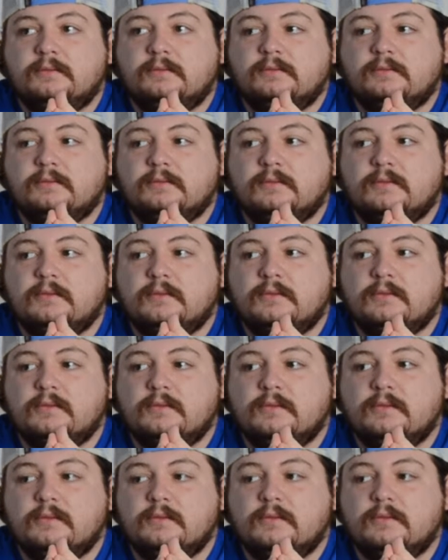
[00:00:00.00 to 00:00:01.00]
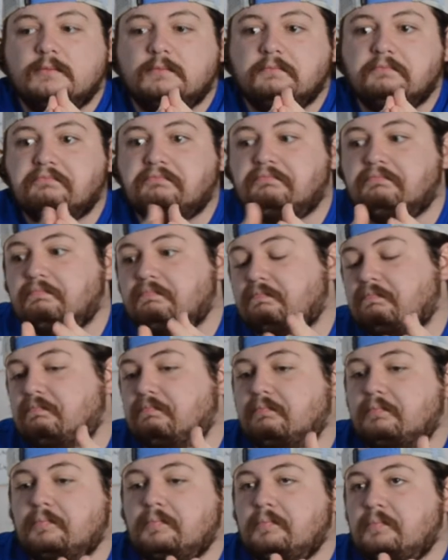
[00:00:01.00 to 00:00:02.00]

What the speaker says: [no speech]